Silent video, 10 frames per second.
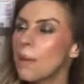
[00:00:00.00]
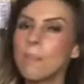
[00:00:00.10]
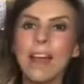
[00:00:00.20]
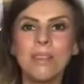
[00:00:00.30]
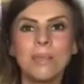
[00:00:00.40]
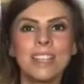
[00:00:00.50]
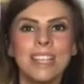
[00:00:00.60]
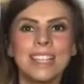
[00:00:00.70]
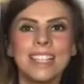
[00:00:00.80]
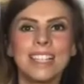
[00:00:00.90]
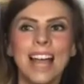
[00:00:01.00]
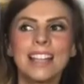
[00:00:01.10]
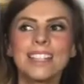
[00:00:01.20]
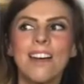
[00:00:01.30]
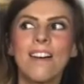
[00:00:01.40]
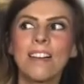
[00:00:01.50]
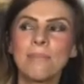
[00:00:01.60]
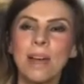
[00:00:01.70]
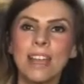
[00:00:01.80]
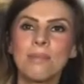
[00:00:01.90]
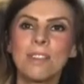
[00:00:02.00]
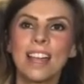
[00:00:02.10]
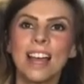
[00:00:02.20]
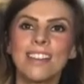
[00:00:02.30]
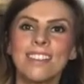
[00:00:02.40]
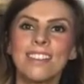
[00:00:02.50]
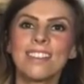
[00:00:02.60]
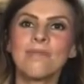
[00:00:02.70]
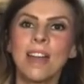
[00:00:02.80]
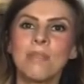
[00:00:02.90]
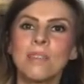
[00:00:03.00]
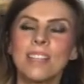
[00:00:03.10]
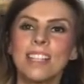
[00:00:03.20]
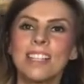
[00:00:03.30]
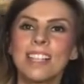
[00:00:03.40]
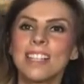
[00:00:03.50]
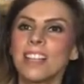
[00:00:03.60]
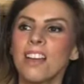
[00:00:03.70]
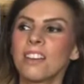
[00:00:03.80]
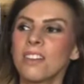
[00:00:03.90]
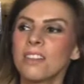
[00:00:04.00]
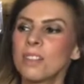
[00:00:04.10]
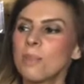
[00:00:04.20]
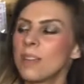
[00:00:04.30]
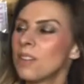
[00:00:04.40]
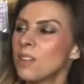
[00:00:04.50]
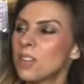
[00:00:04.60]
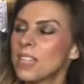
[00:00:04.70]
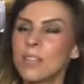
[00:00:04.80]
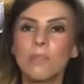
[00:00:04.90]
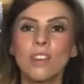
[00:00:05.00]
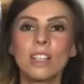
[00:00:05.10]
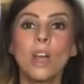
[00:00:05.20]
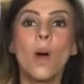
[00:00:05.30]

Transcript: Maybe this is that time, maybe this is like going to be another summer dress,